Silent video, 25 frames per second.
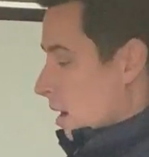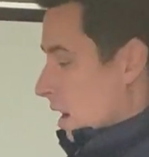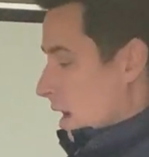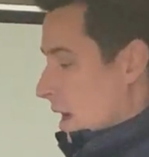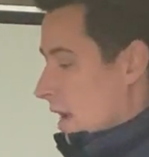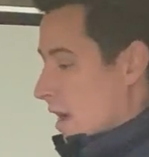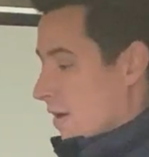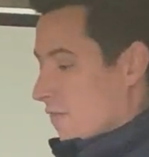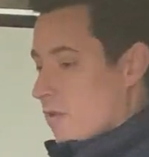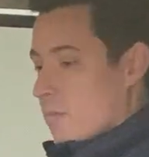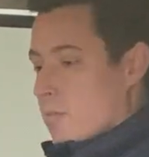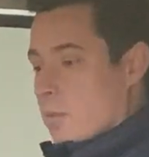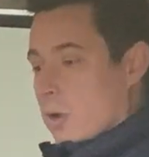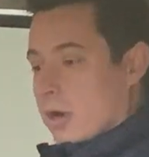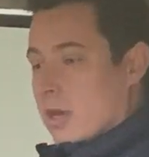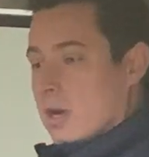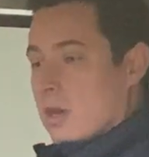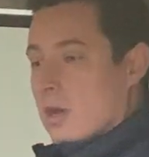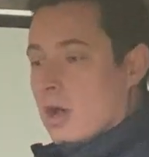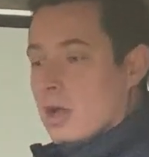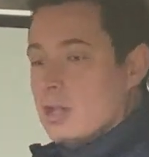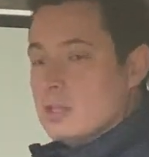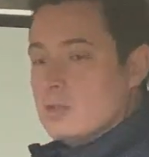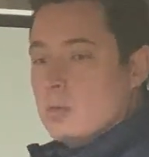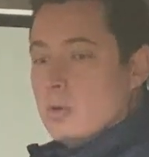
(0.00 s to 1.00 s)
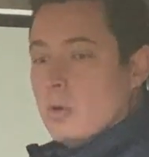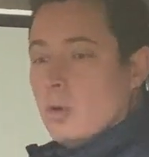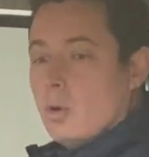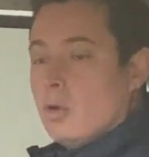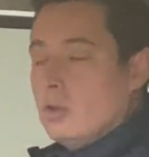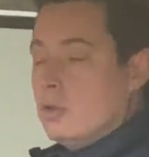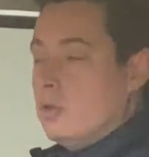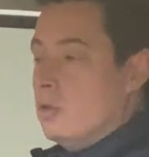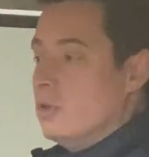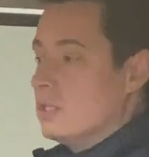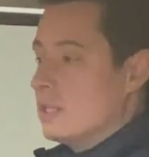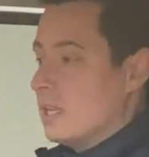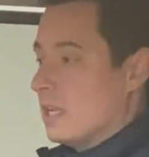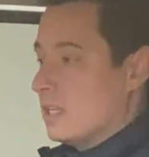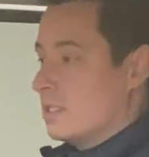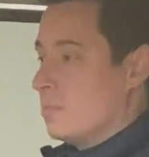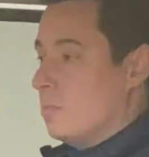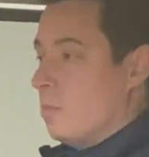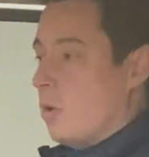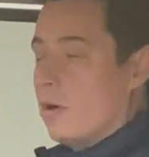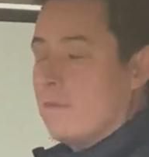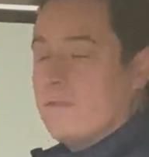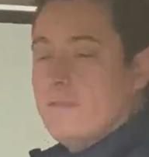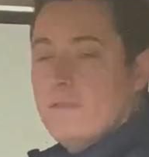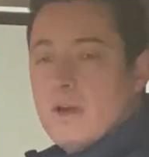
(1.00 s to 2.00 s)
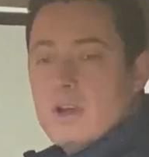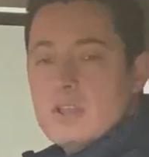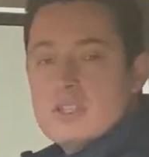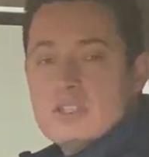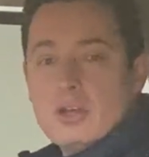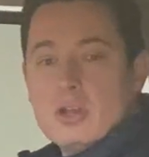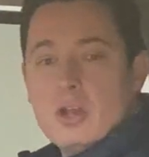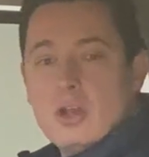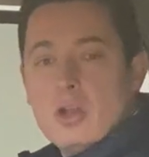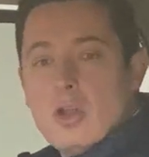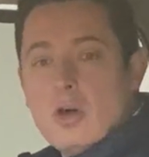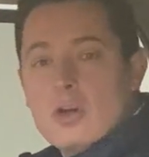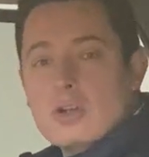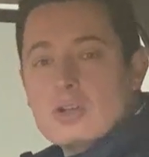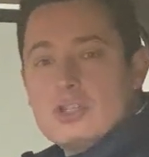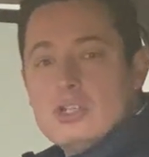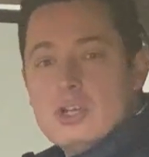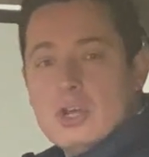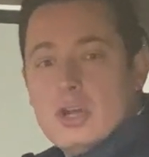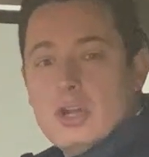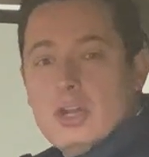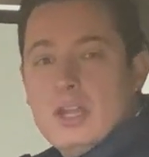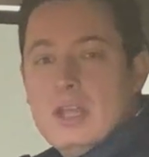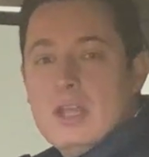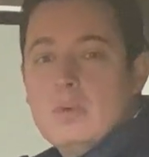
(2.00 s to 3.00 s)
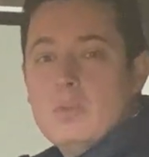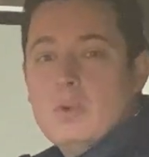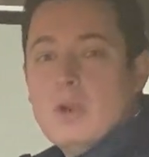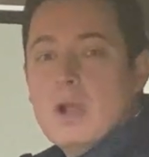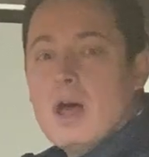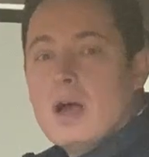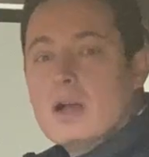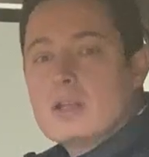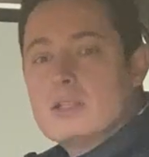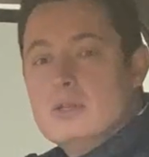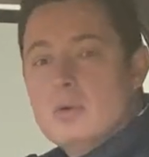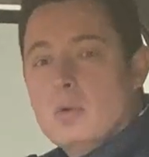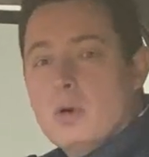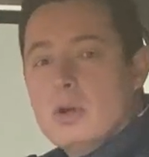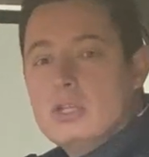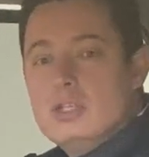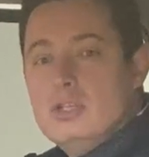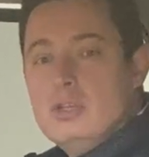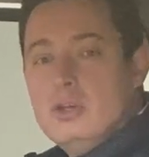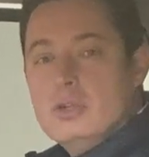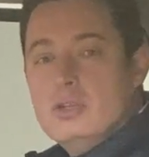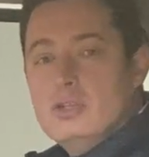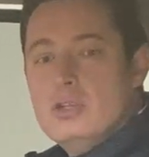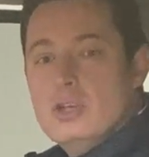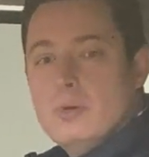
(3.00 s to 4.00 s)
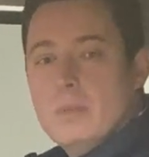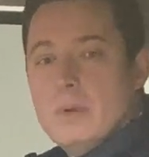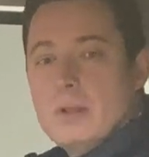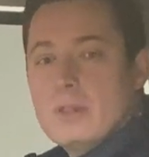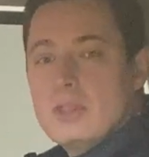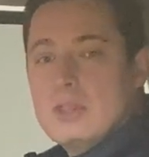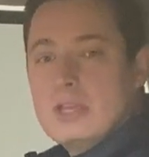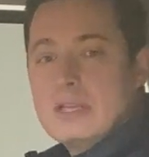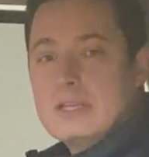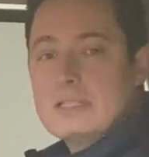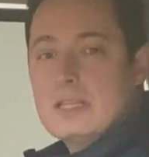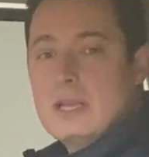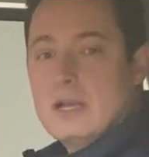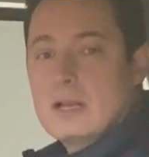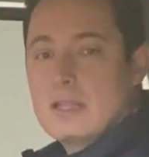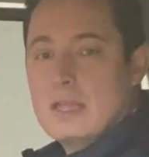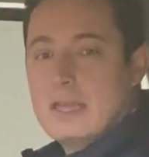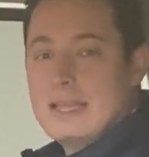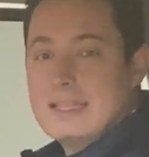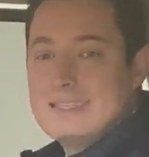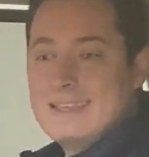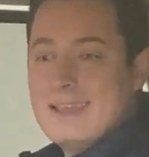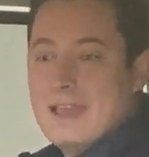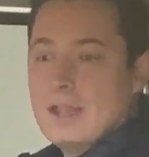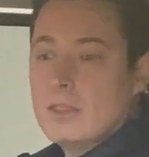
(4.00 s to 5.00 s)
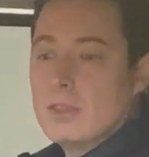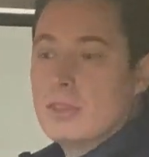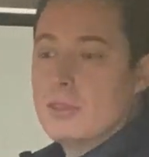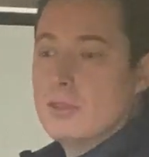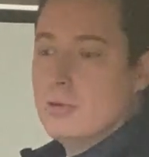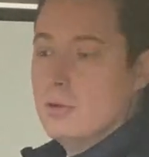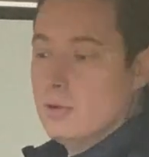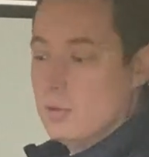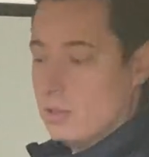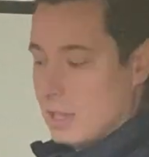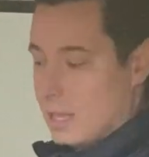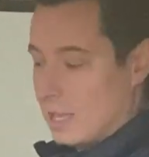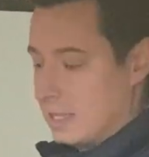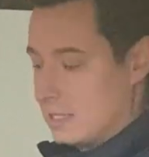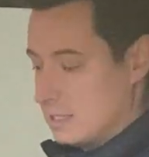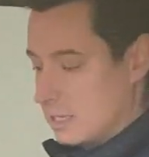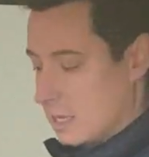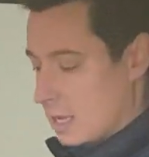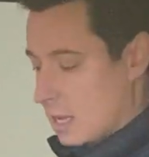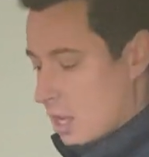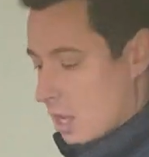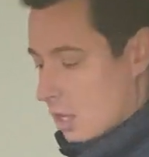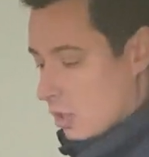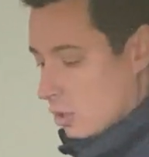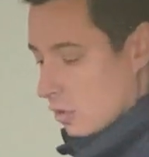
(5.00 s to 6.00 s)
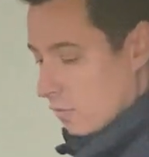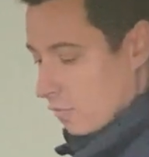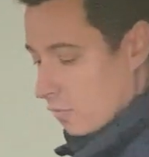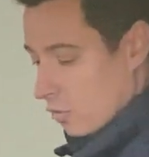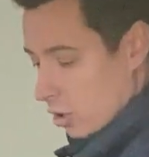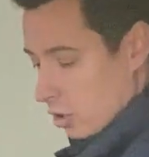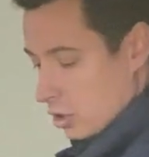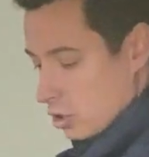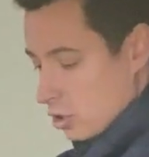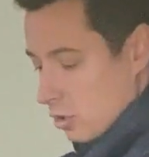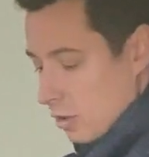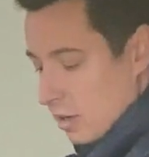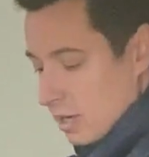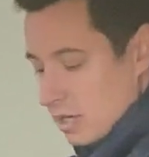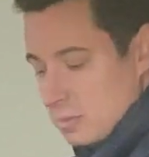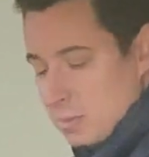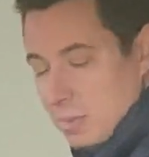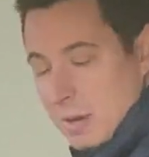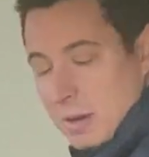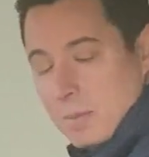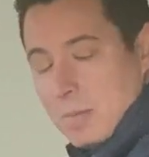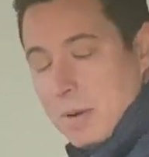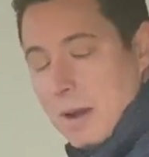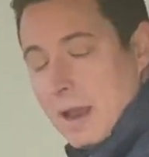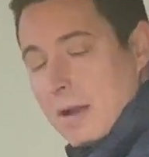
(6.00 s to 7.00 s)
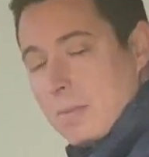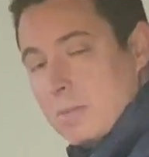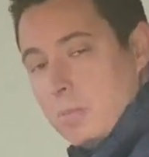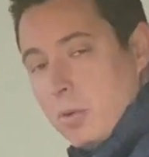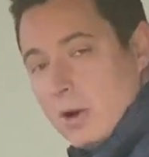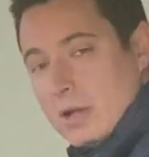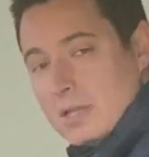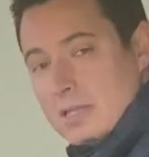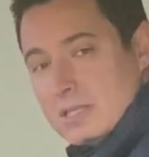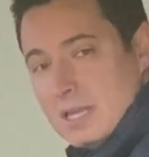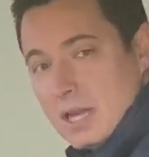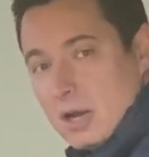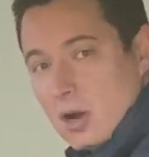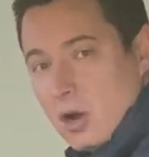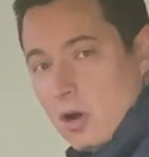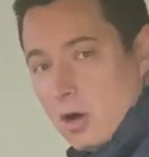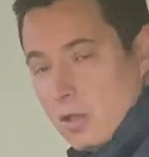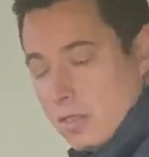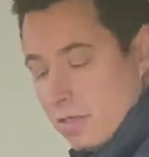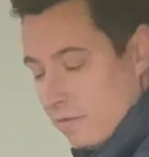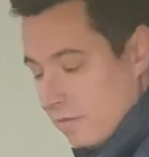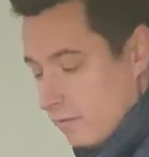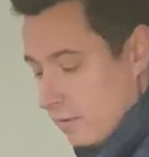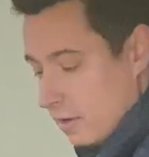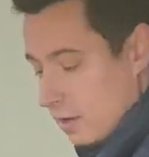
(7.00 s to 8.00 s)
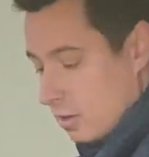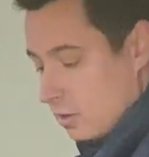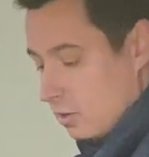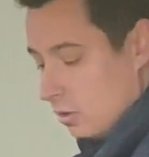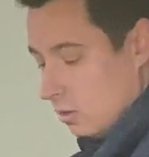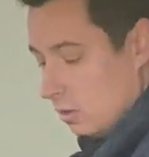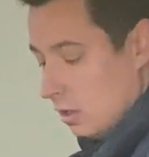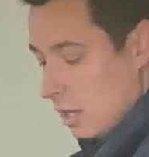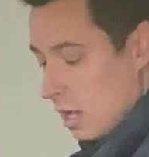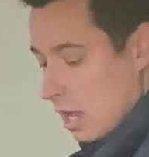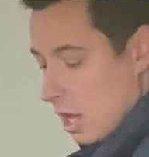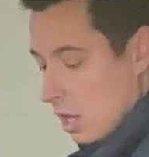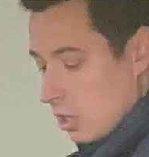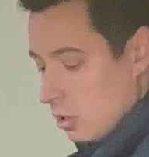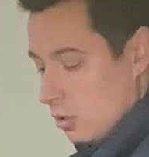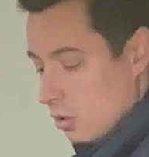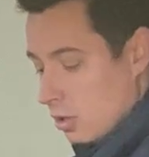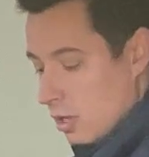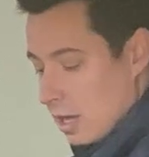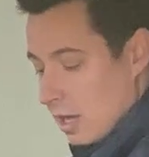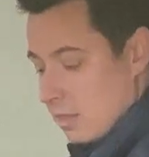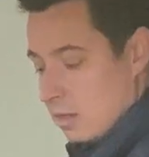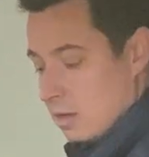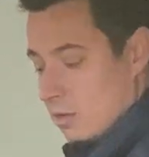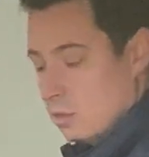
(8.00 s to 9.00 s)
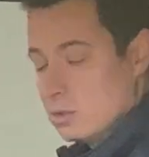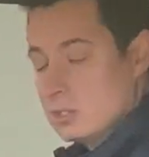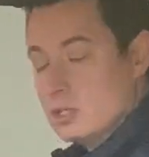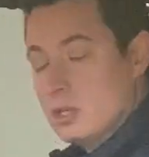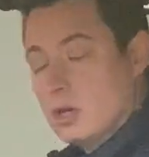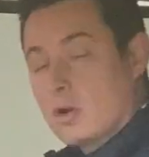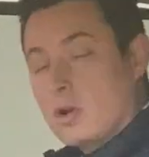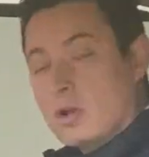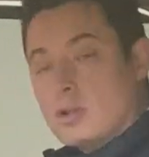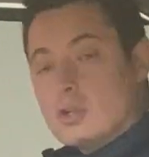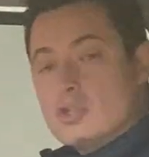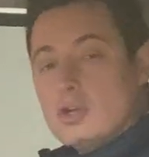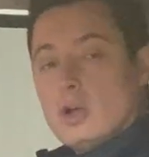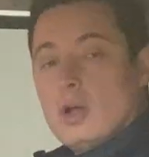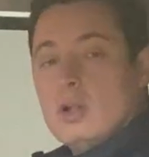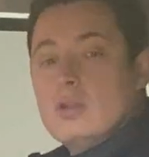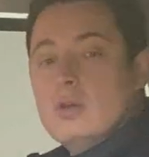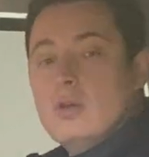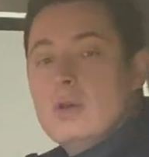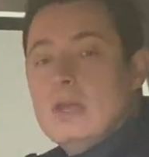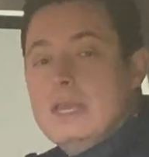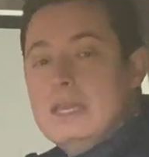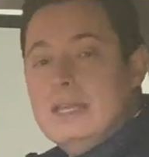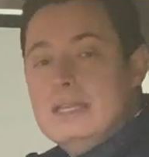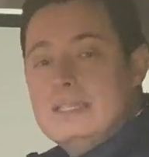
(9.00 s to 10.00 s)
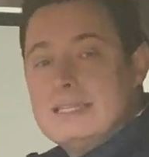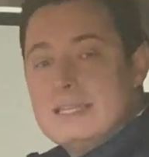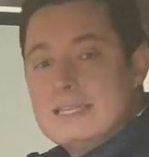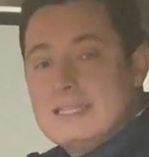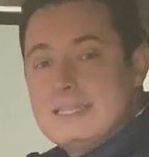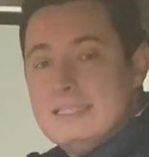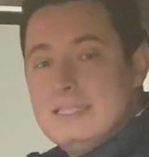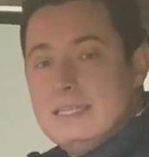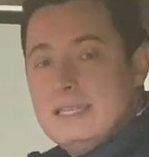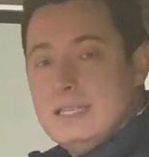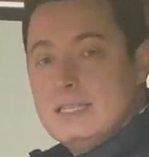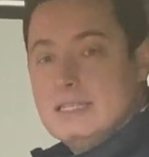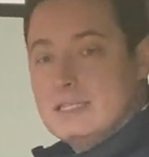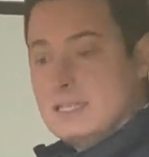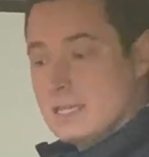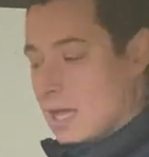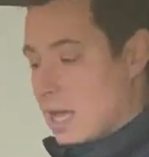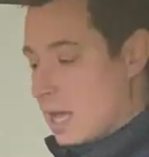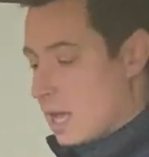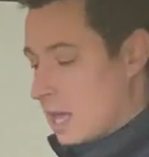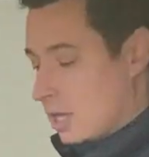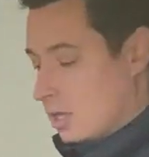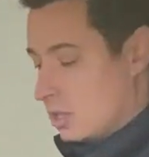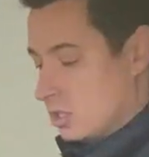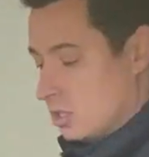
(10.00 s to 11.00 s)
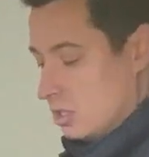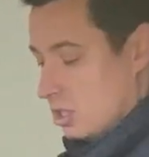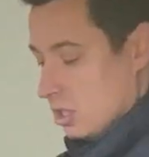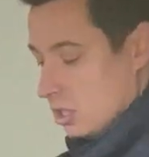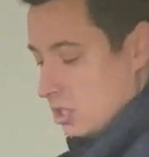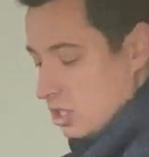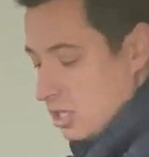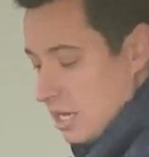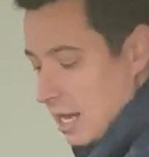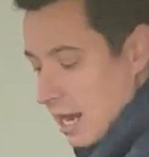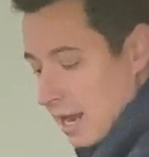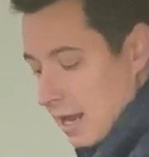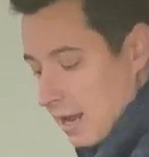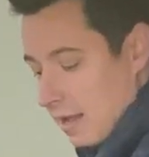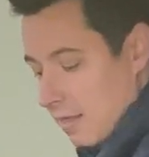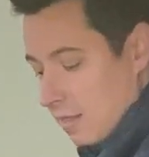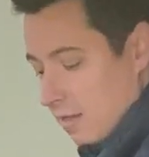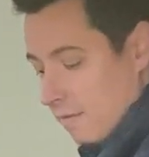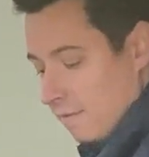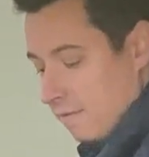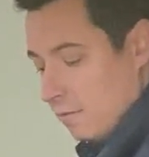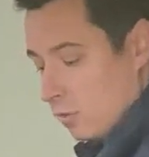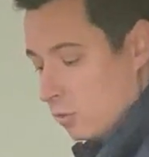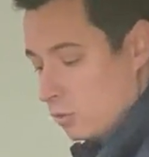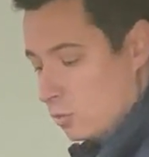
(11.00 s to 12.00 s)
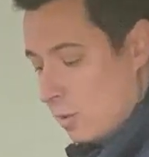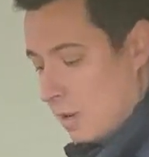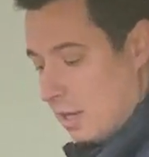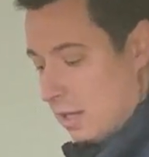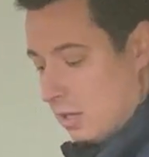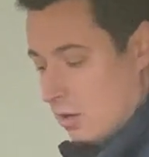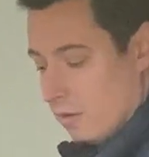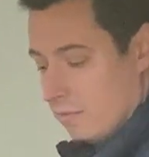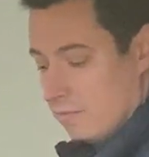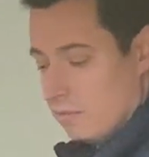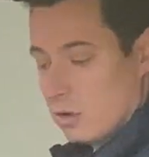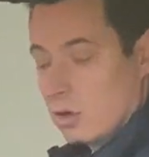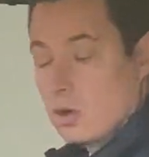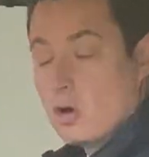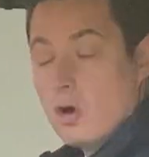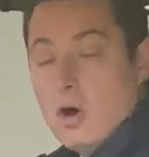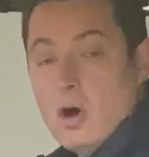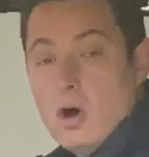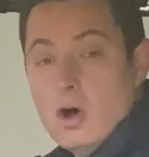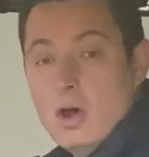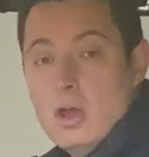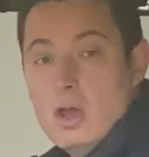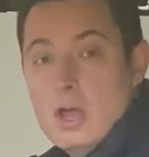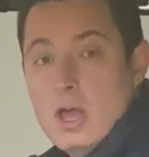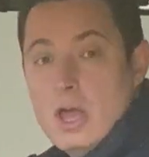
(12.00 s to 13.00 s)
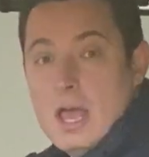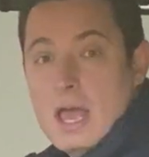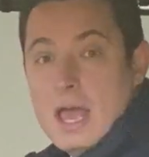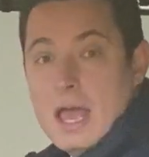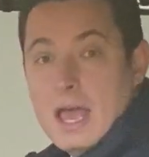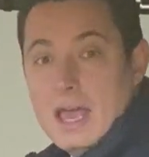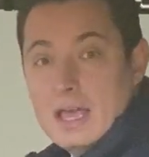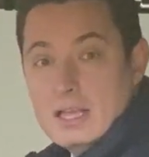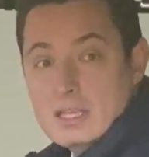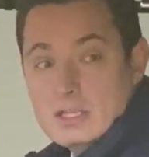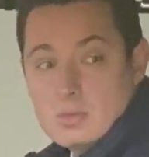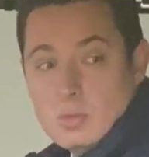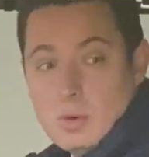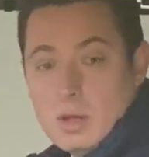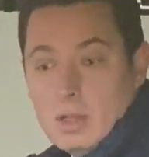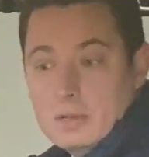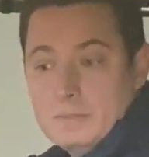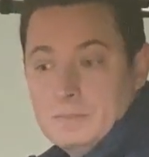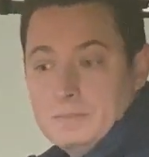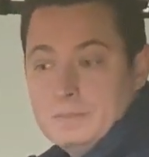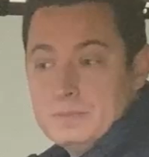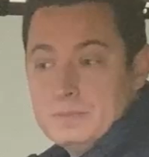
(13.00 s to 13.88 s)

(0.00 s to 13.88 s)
Everybody knows we all use our smartphones on a long journey and we like to watch YouTube and things like that. And through that, you've got USB plug points that are on the vehicle. You can then also control your heated seats just here in the footwell of the car as well.